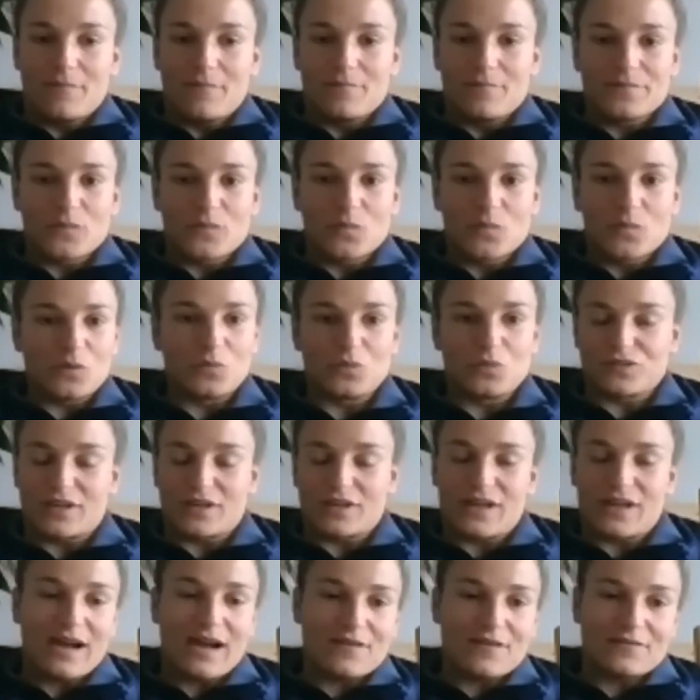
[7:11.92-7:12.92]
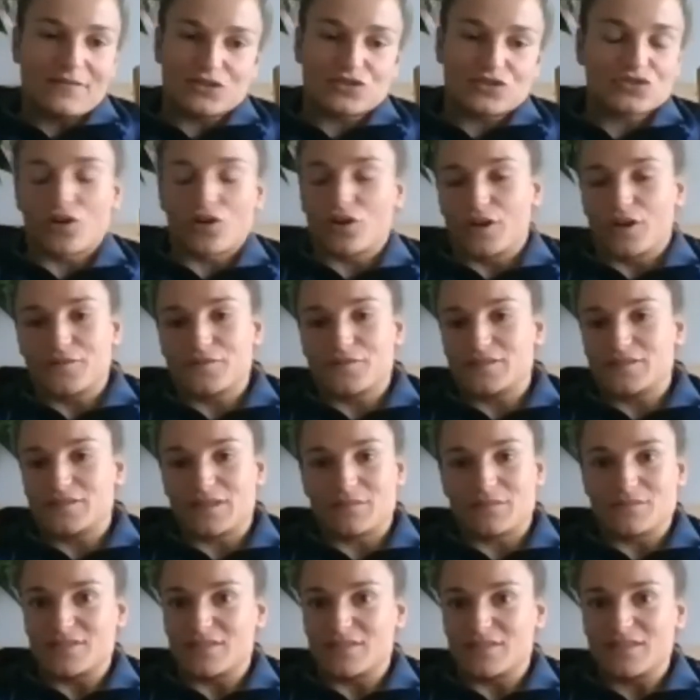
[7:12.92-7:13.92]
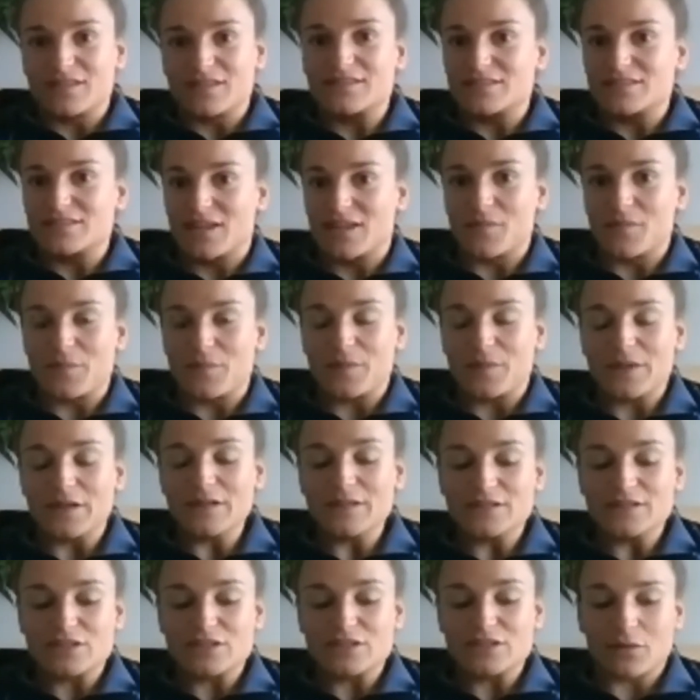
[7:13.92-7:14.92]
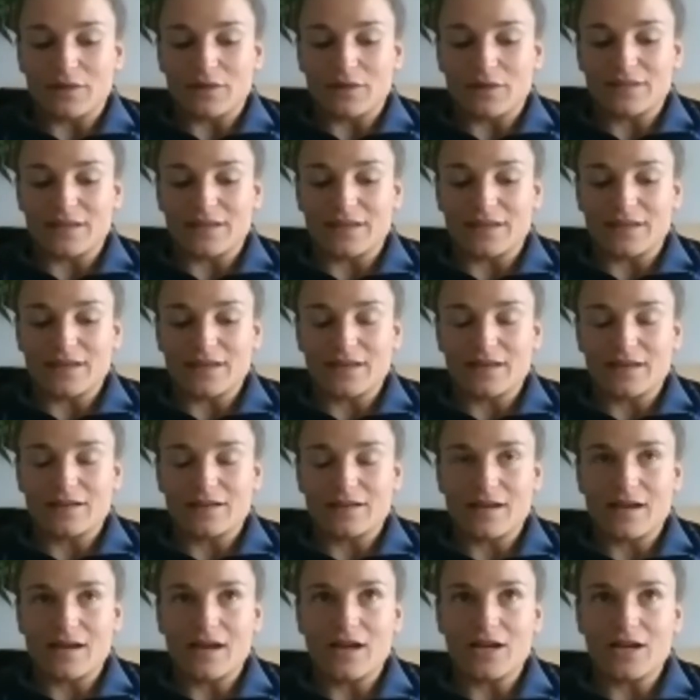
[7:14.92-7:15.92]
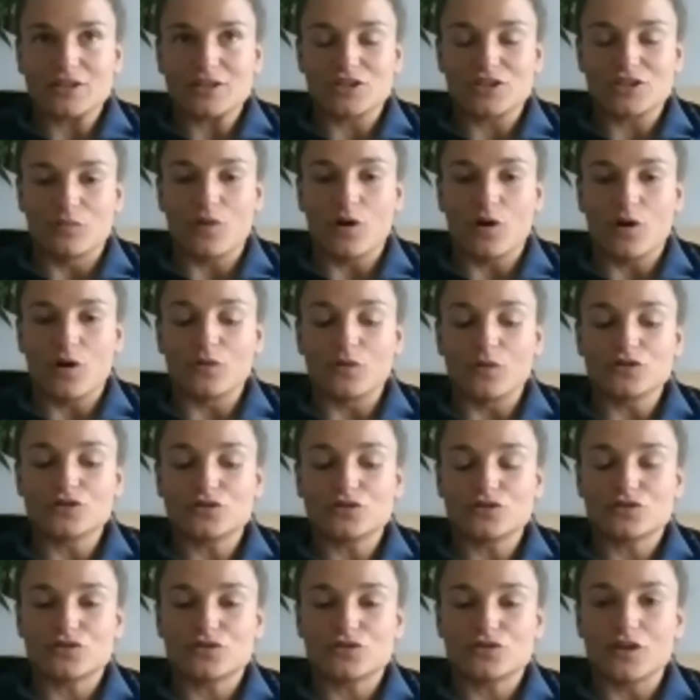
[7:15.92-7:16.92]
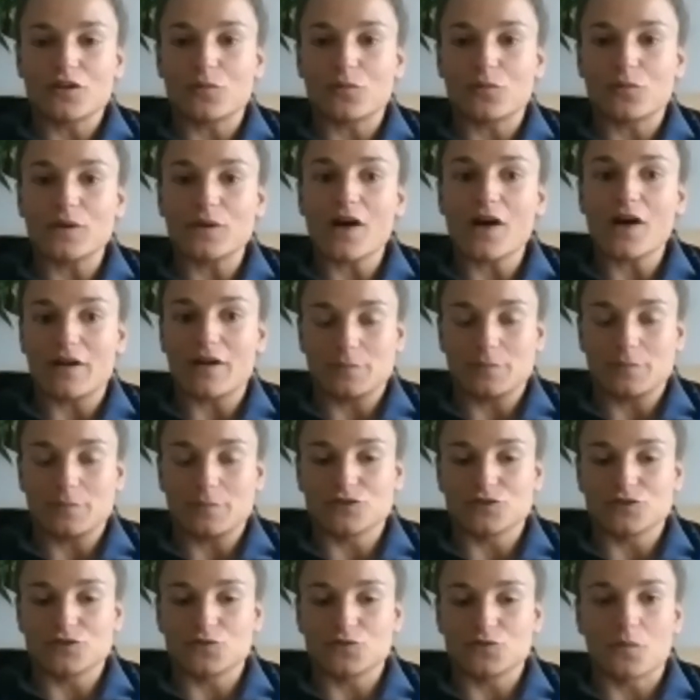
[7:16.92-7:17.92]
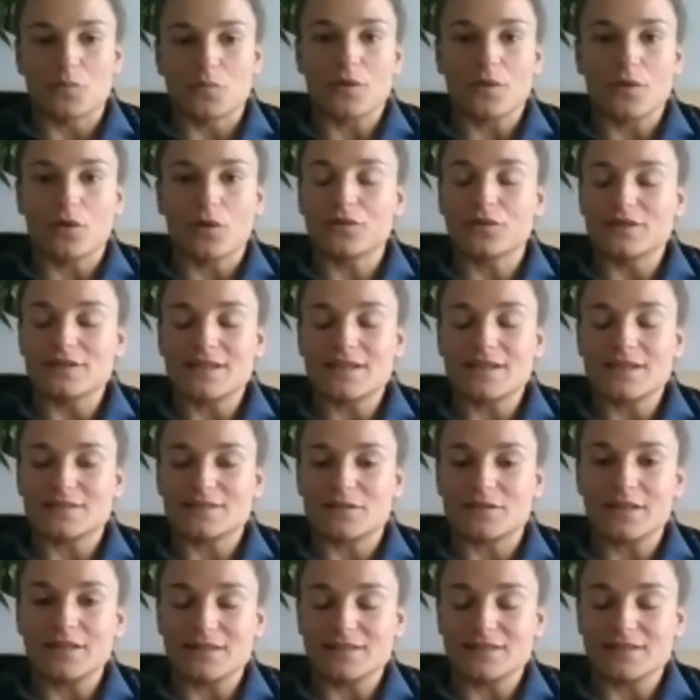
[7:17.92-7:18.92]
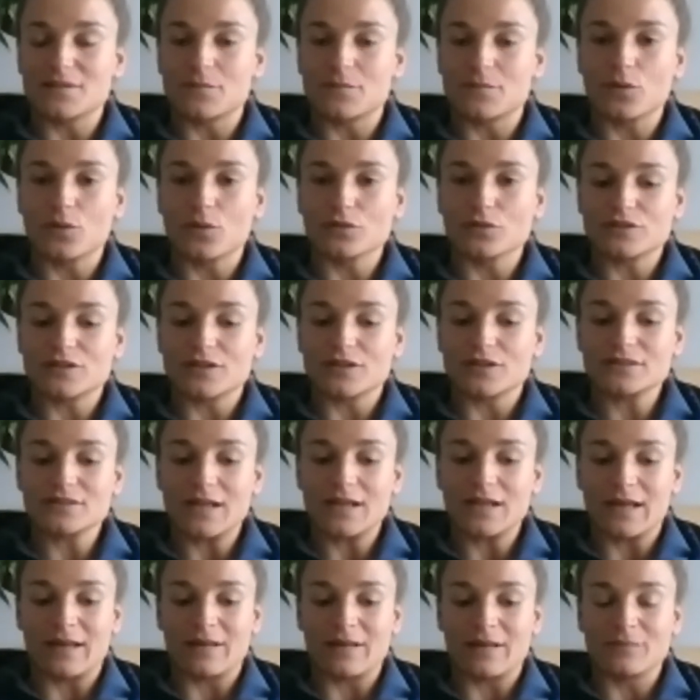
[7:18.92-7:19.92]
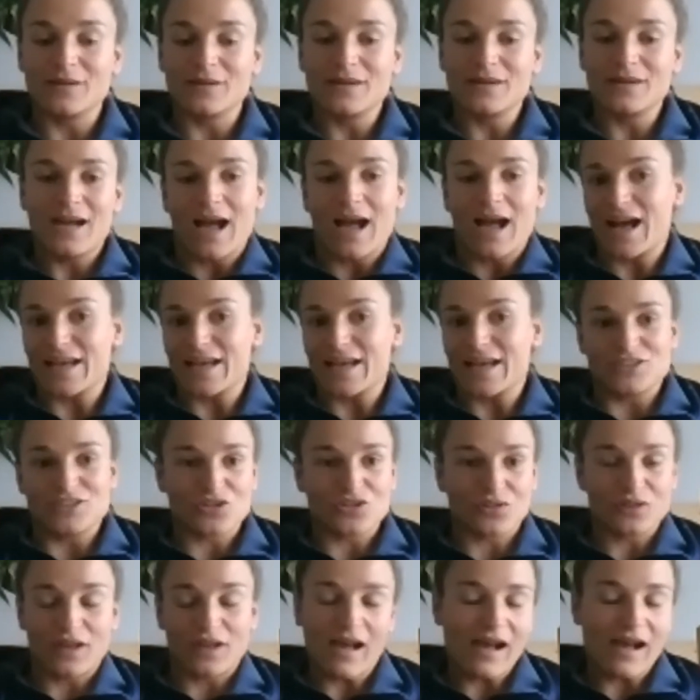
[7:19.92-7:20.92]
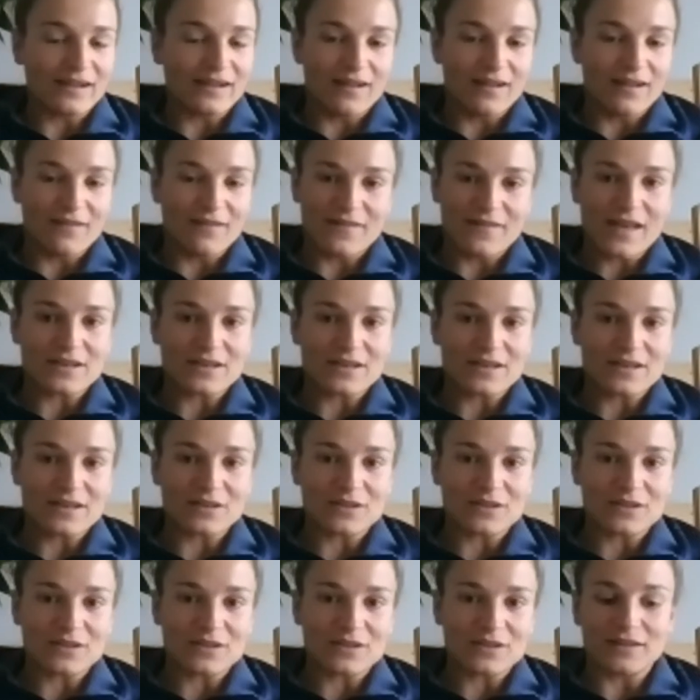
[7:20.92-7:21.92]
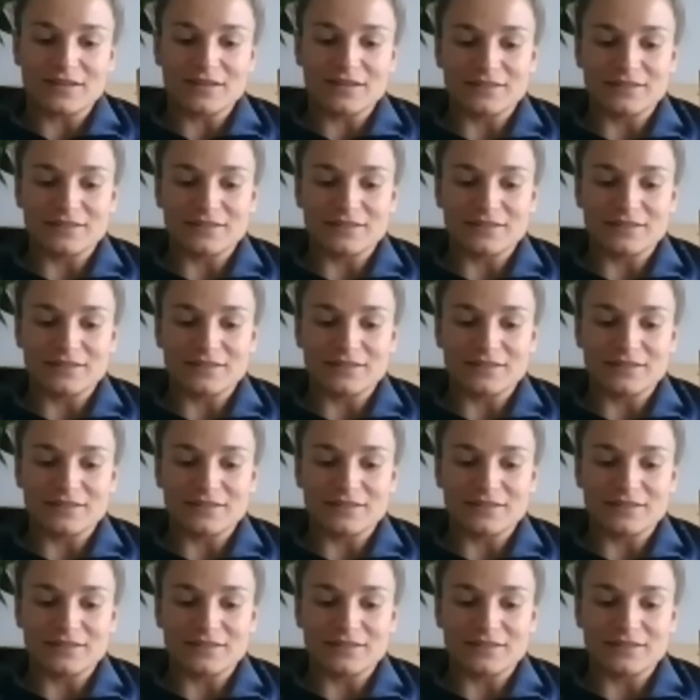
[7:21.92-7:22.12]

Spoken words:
wouldn't have a strong enough team to compete. So I think us at the moment, if we are able to do them both, it is important. I enjoy it. I love it anyway, because